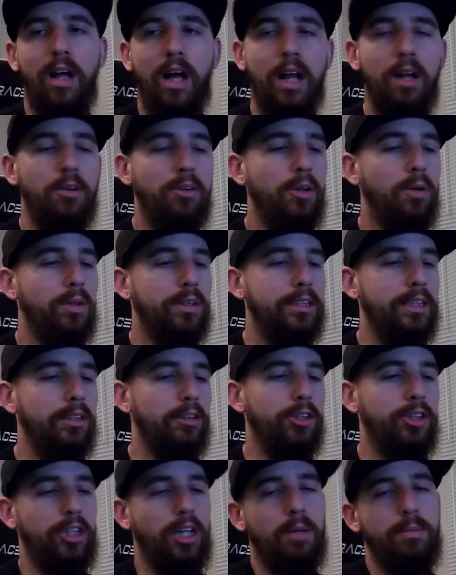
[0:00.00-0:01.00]
I don't know a
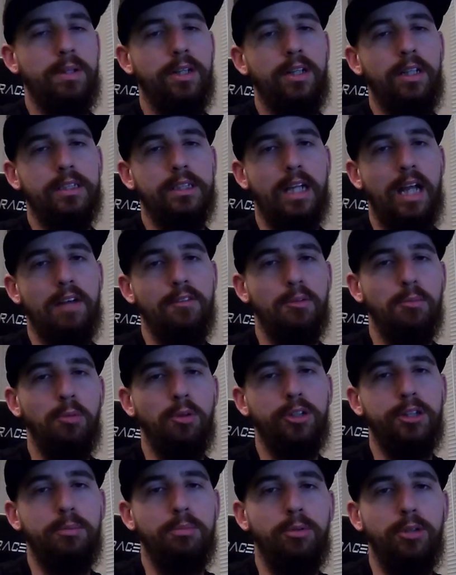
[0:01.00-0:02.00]
single shop that doesn't have a
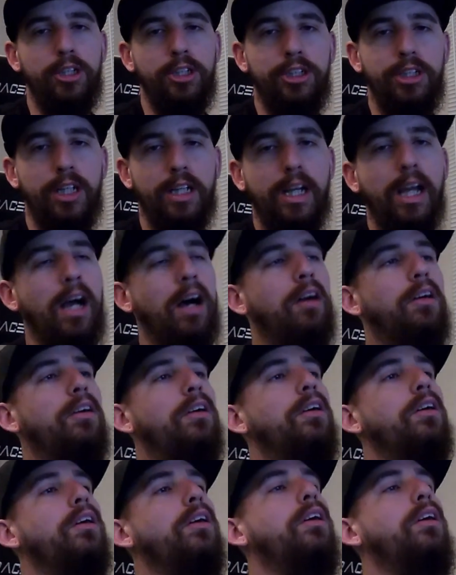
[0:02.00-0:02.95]
multi-point checkout.